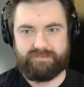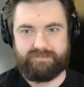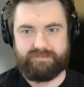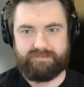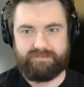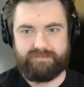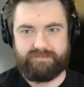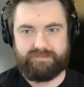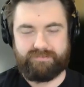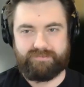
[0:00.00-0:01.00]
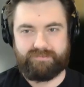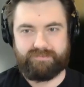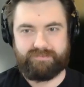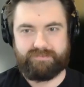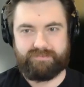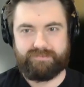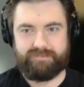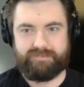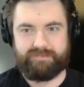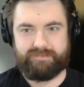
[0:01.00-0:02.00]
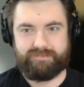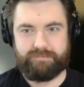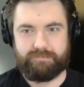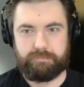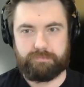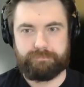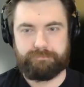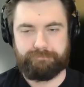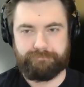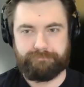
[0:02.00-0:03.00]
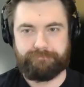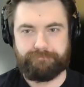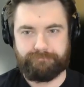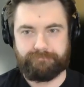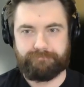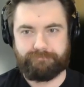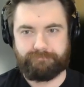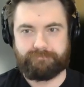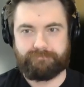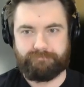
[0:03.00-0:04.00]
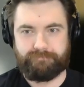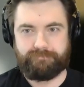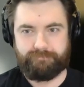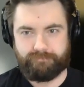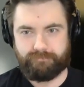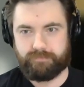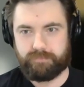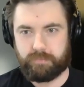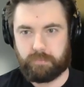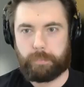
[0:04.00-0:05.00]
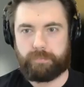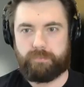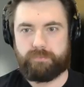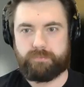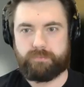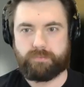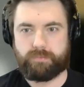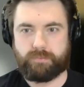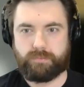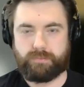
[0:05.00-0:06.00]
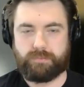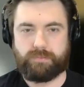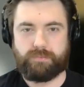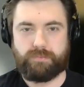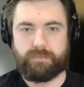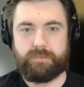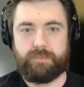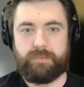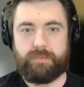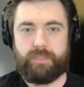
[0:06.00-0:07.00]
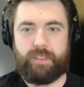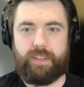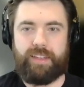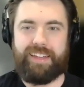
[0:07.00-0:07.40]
No words are spoken by the person on screen.